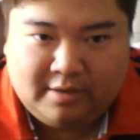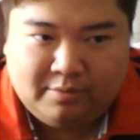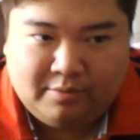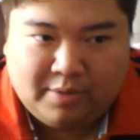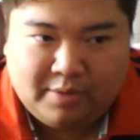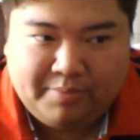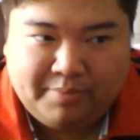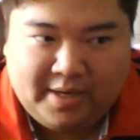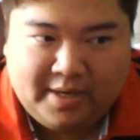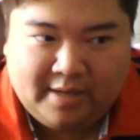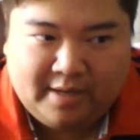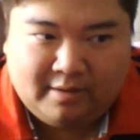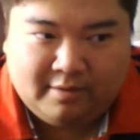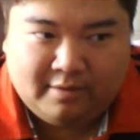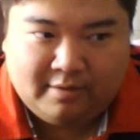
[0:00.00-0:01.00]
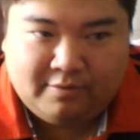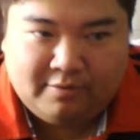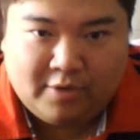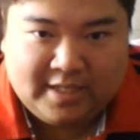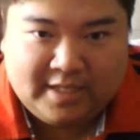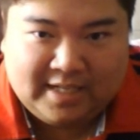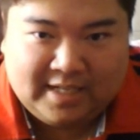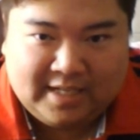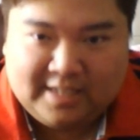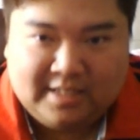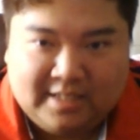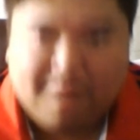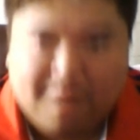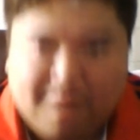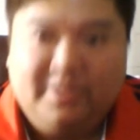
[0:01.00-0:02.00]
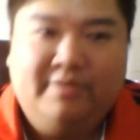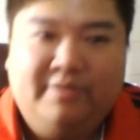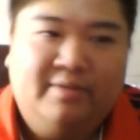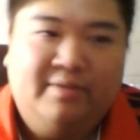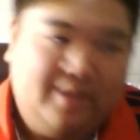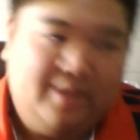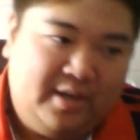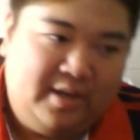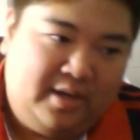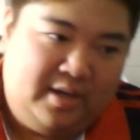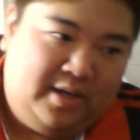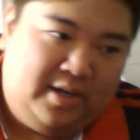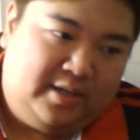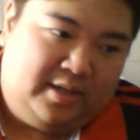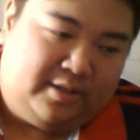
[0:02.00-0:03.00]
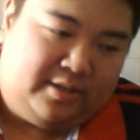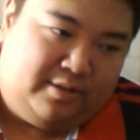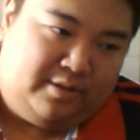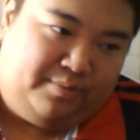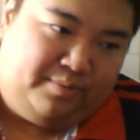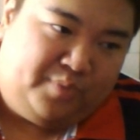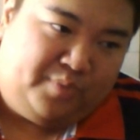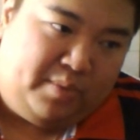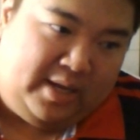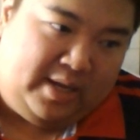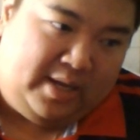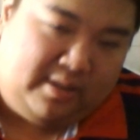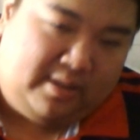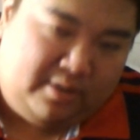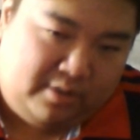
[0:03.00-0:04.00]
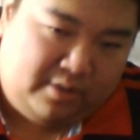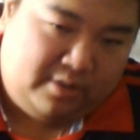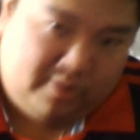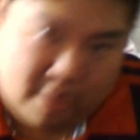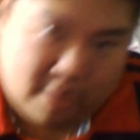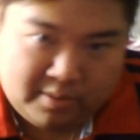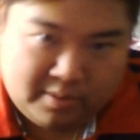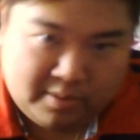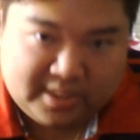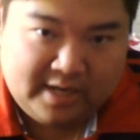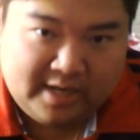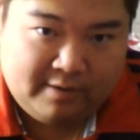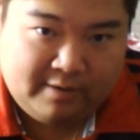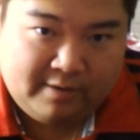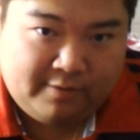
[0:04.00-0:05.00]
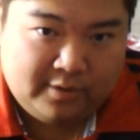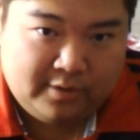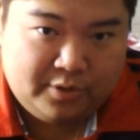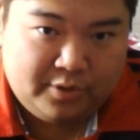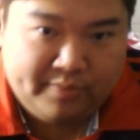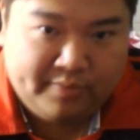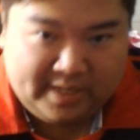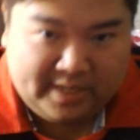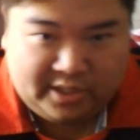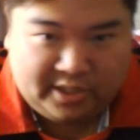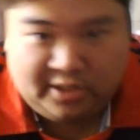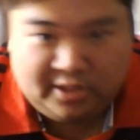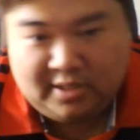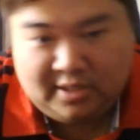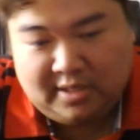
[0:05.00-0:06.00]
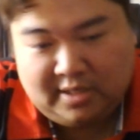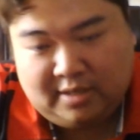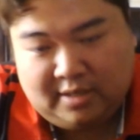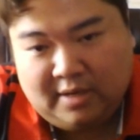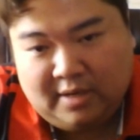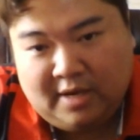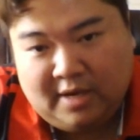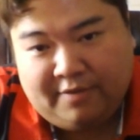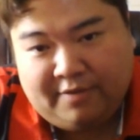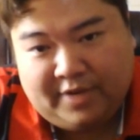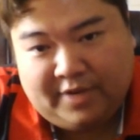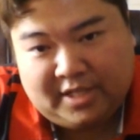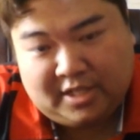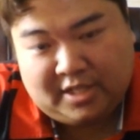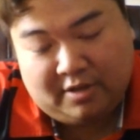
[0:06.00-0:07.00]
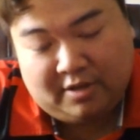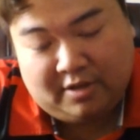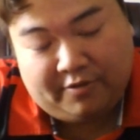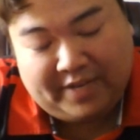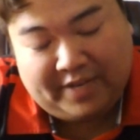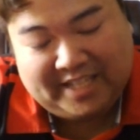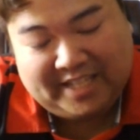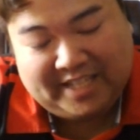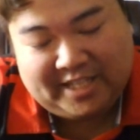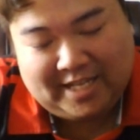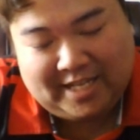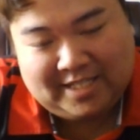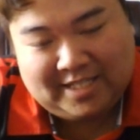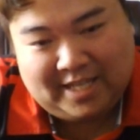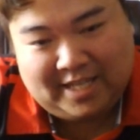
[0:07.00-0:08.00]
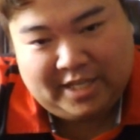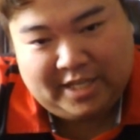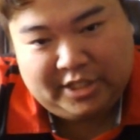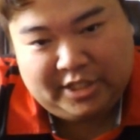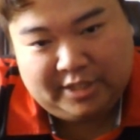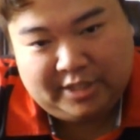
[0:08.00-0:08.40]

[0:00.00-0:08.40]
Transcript: 1 minute and 40 seconds, I believe. So you're almost getting a full 2 minutes to finish a stage,